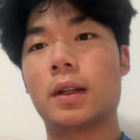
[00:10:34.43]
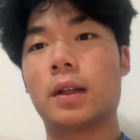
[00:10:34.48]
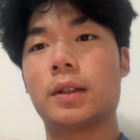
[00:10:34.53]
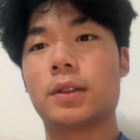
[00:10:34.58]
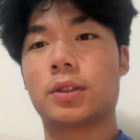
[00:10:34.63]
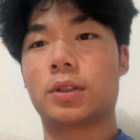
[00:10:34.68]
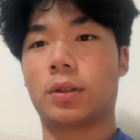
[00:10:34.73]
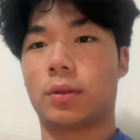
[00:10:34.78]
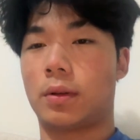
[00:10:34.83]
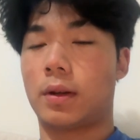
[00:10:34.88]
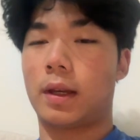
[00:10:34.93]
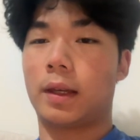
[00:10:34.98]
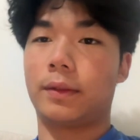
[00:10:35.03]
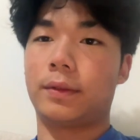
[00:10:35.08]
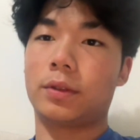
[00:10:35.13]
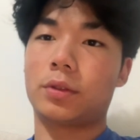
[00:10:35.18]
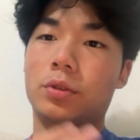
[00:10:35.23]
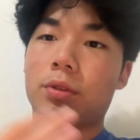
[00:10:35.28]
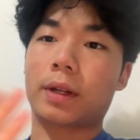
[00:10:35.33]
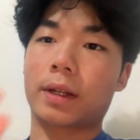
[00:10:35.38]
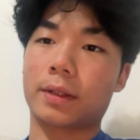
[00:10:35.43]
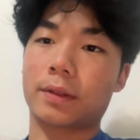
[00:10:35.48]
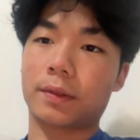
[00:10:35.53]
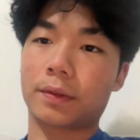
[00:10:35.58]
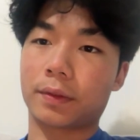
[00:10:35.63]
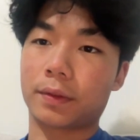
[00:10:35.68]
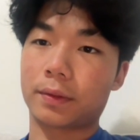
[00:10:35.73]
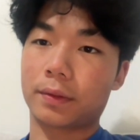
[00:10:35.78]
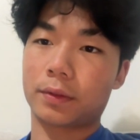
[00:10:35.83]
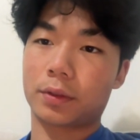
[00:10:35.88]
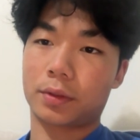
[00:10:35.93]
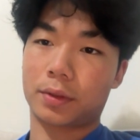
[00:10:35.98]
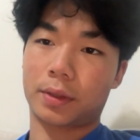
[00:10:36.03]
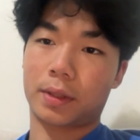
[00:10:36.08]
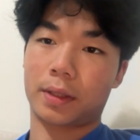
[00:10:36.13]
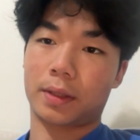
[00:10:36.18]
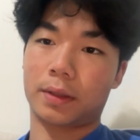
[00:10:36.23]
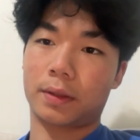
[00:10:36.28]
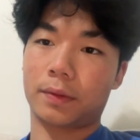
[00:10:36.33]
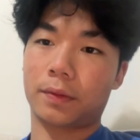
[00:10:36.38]
So if you
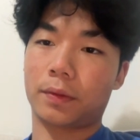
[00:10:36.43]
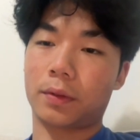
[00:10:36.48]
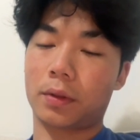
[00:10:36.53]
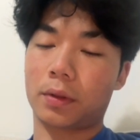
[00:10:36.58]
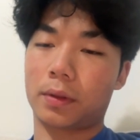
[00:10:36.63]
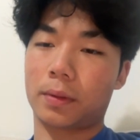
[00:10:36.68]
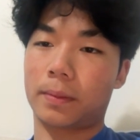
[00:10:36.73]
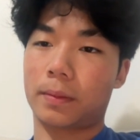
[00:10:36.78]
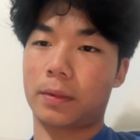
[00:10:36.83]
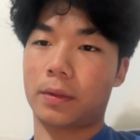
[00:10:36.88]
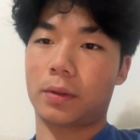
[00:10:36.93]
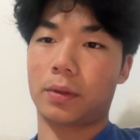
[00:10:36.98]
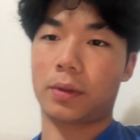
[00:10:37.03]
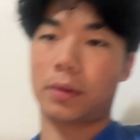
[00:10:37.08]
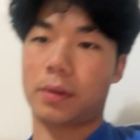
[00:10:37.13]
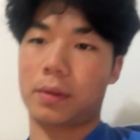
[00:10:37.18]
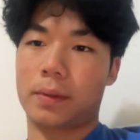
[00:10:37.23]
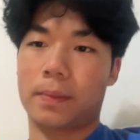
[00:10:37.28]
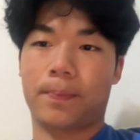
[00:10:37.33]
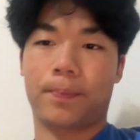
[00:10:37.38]
transform or